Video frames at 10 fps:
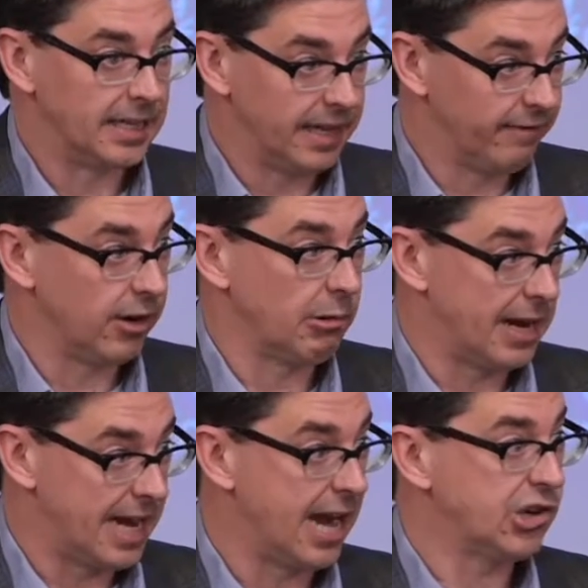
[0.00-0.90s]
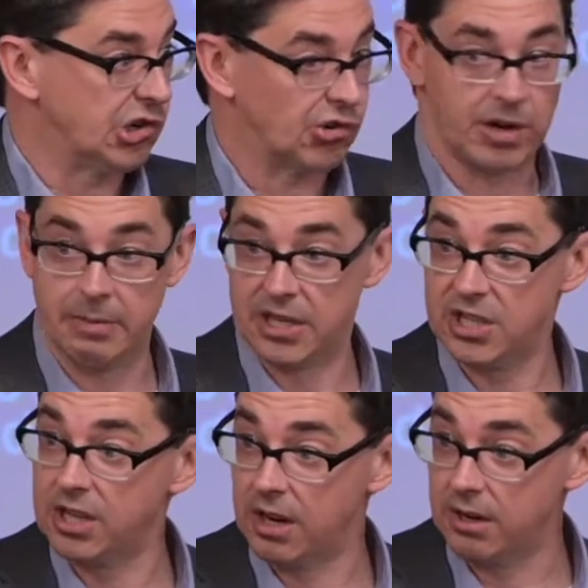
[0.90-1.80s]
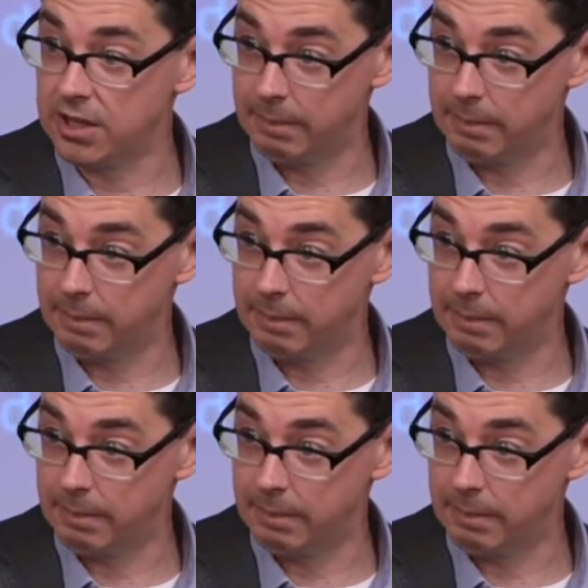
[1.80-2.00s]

delivering radiation treatments to